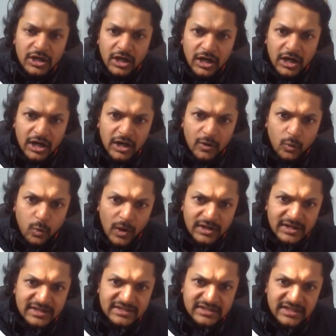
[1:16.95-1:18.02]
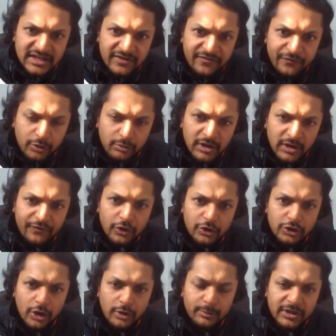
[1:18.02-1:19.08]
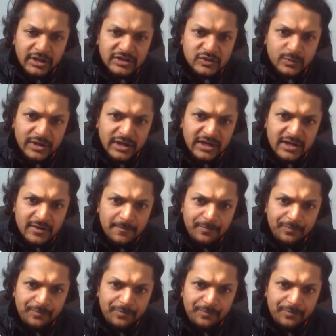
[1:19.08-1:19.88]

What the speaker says: What is the formula for the orbital speed?